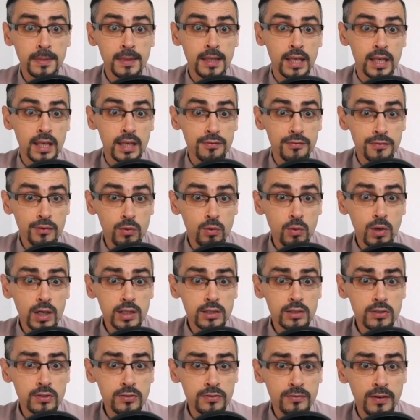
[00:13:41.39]
If you
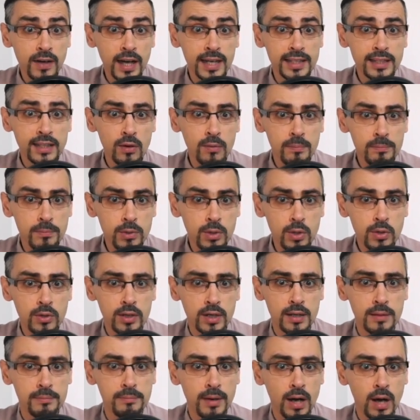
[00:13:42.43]
want to find out more
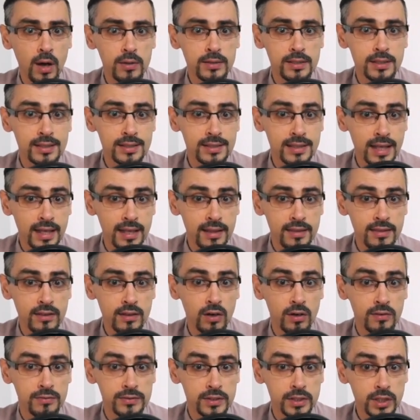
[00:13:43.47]
about the death
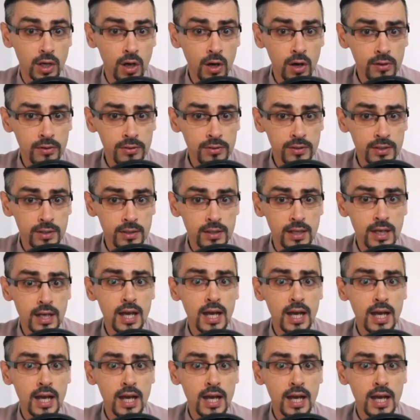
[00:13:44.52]
of the author,